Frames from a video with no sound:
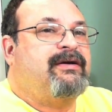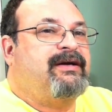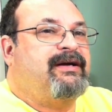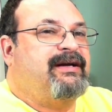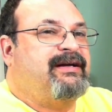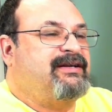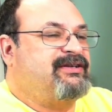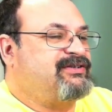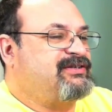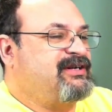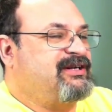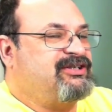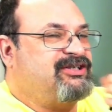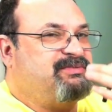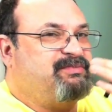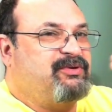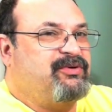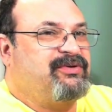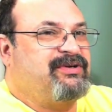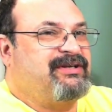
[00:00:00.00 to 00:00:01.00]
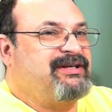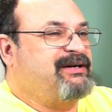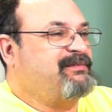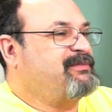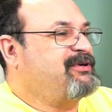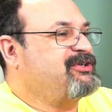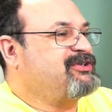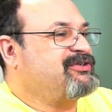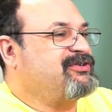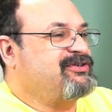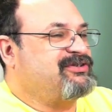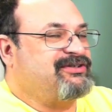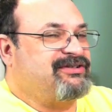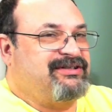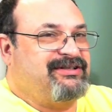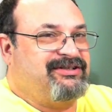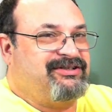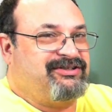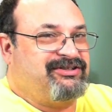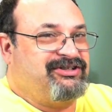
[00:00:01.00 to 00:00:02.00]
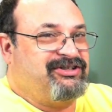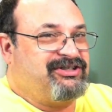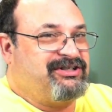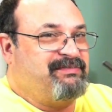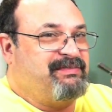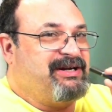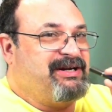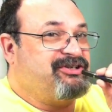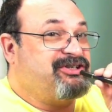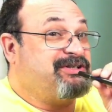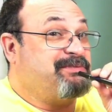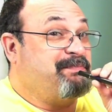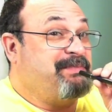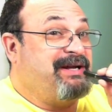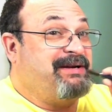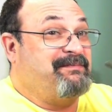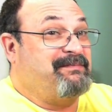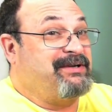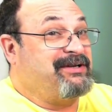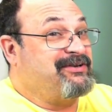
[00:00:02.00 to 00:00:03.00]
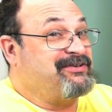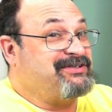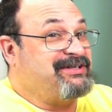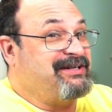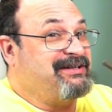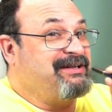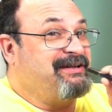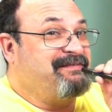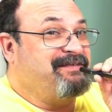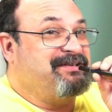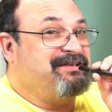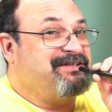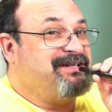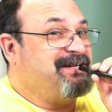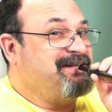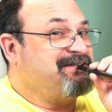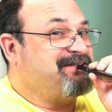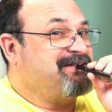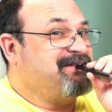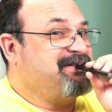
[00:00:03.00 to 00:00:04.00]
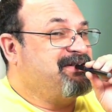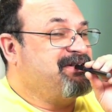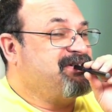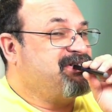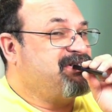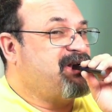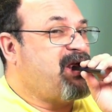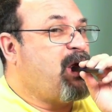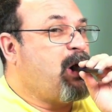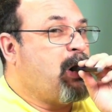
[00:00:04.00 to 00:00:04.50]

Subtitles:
And it's not smoking that much because it's just about spent, because I love the taste of this.